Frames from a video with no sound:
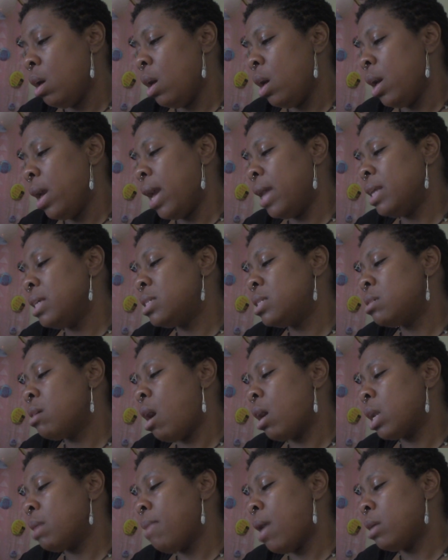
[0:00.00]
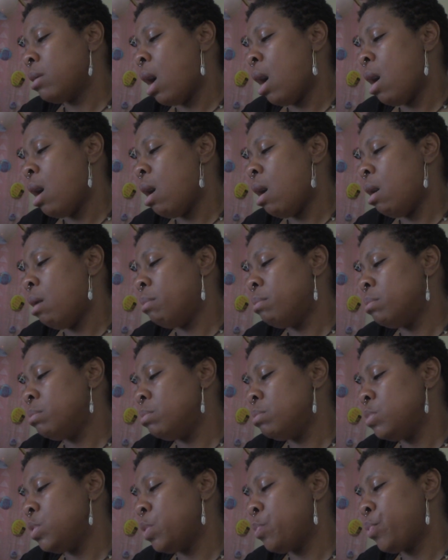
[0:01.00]
And it's talking
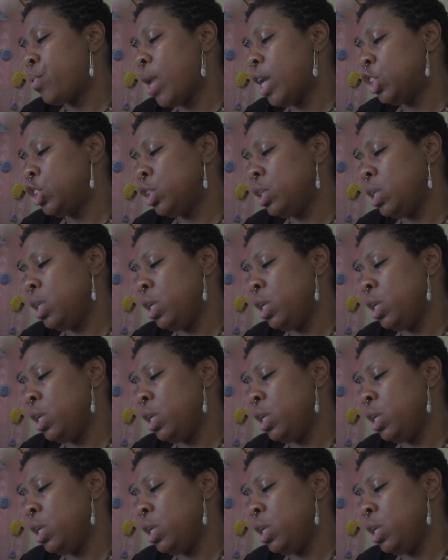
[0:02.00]
about depression